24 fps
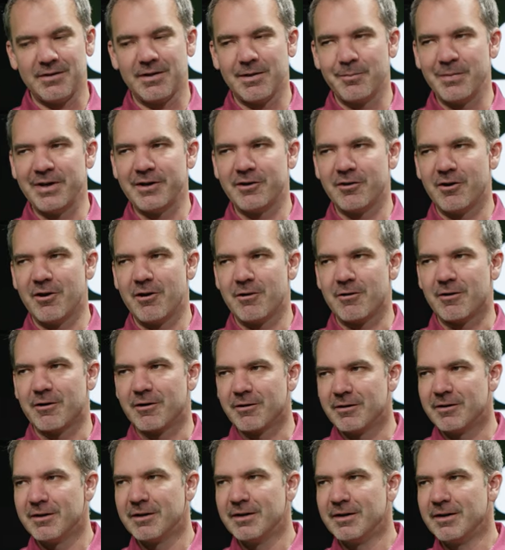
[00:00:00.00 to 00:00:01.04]
that made it harder.
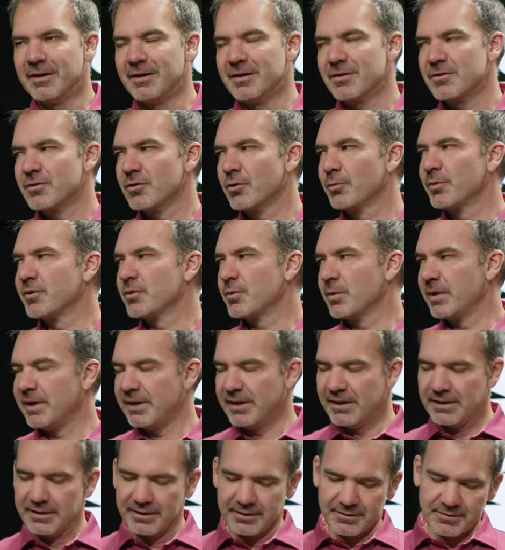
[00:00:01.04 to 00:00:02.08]
Yeah. So between
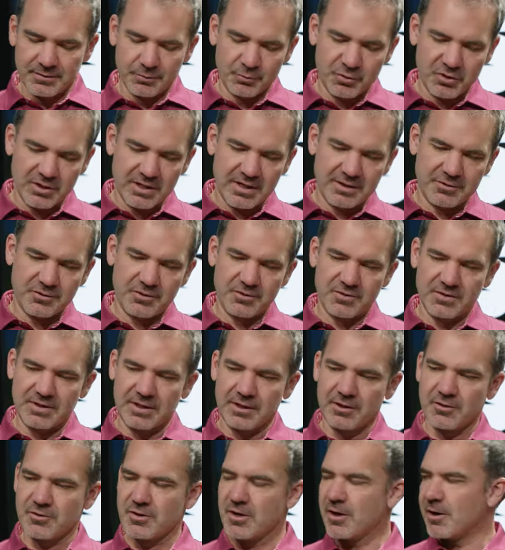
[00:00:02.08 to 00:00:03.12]
hitting some shots just at
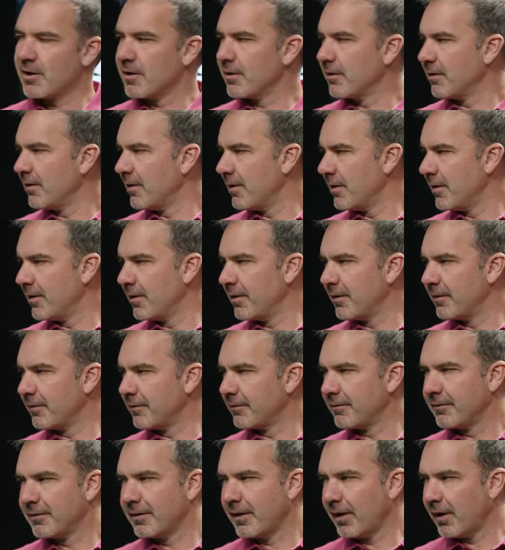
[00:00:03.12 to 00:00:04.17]
your target line,
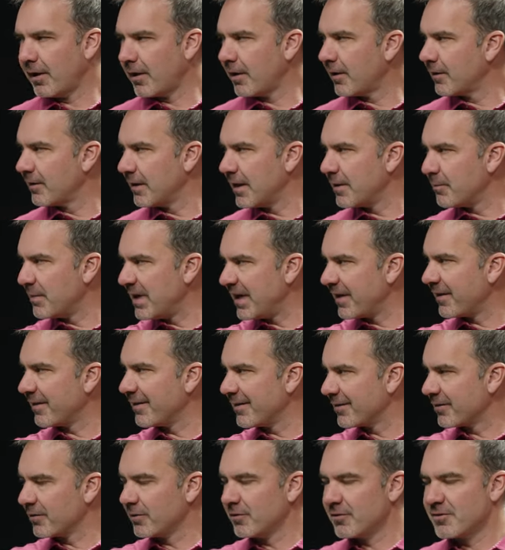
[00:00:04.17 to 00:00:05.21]
then making
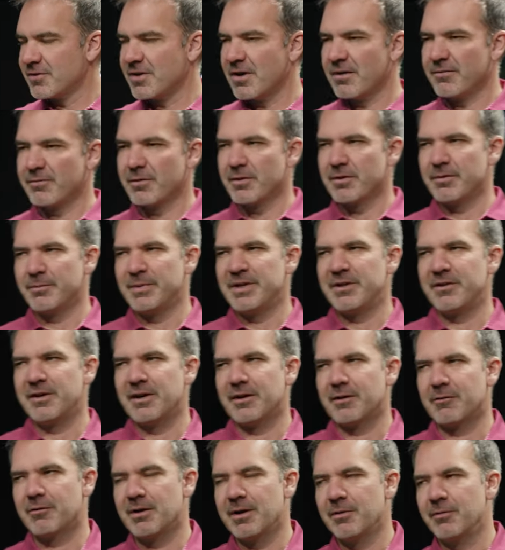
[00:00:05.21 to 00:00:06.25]
this a little tougher, I mean, you got
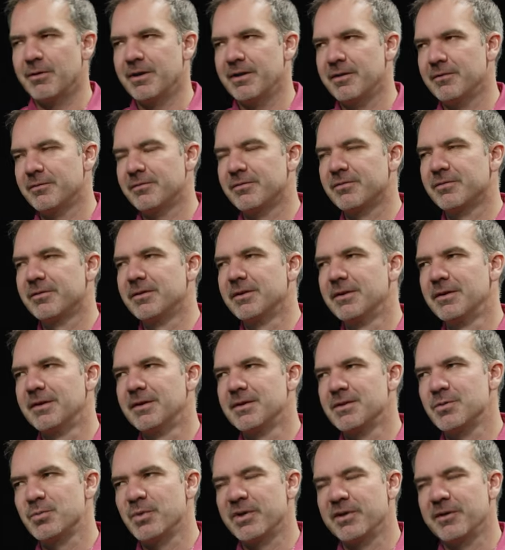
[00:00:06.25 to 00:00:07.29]
a great way of
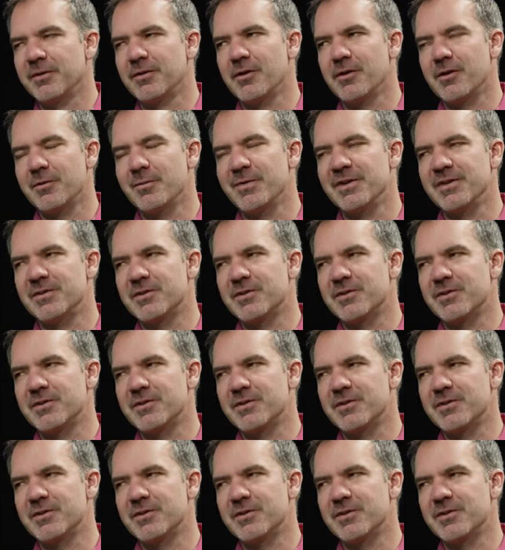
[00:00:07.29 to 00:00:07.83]
spending 30 minutes